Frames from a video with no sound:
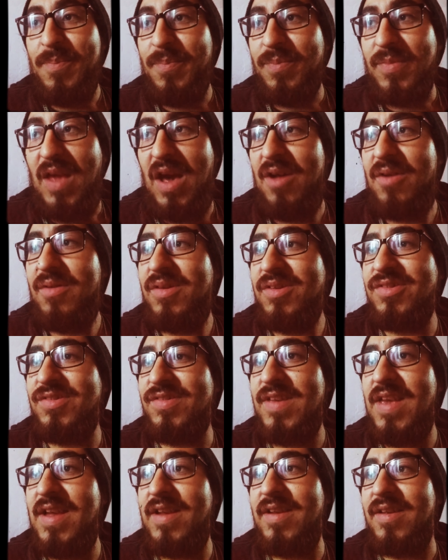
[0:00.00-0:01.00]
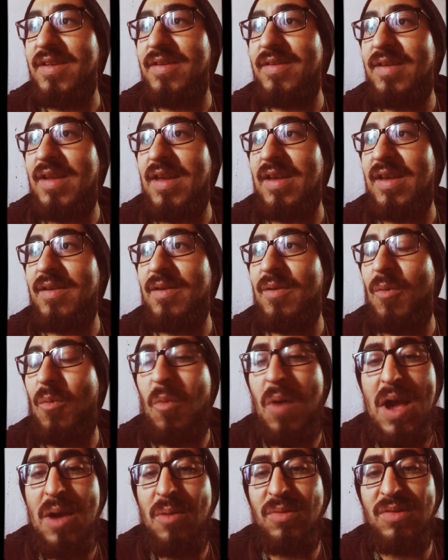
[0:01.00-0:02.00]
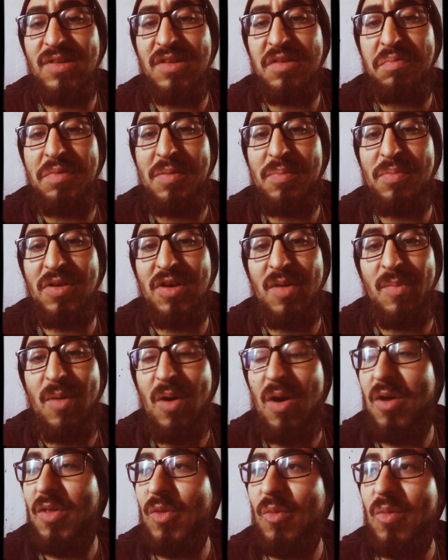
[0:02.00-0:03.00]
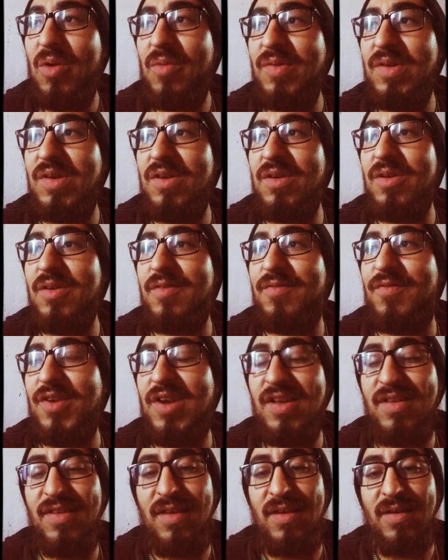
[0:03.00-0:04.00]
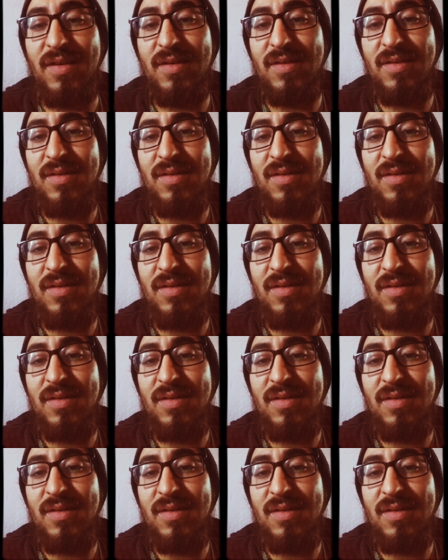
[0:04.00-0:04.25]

I don't understand it. Like, why would these people come all the way over here for nothing?